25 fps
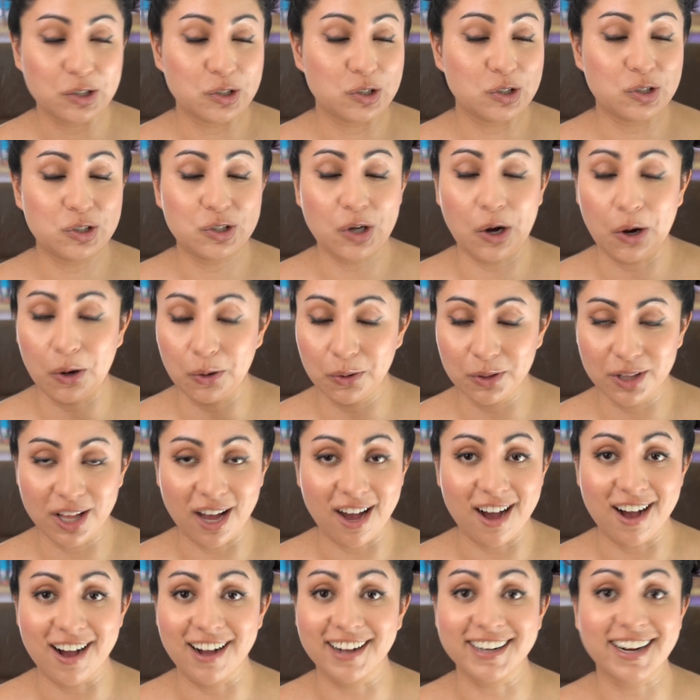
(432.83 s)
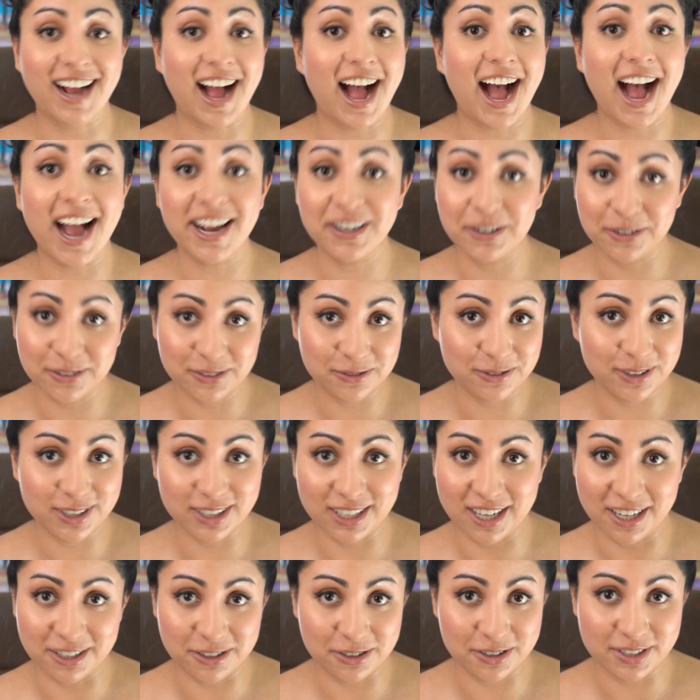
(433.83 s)
so long, I don't
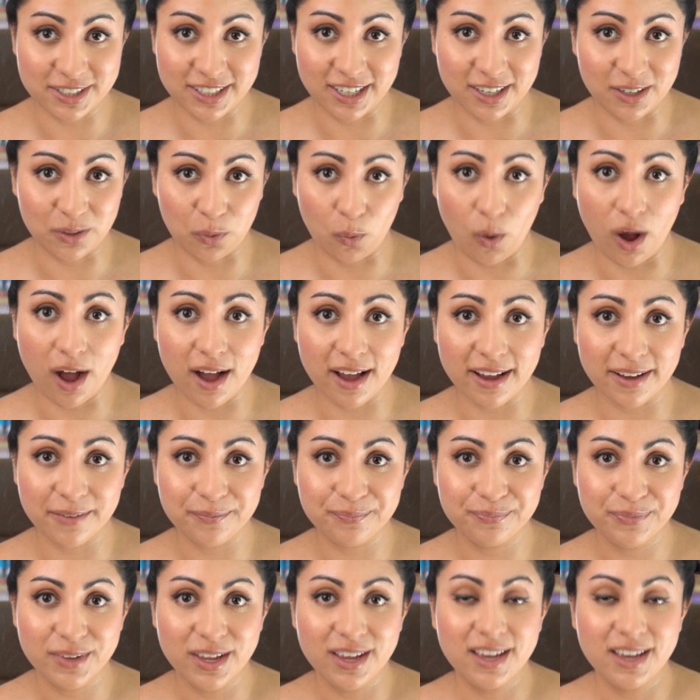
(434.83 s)
really understand why.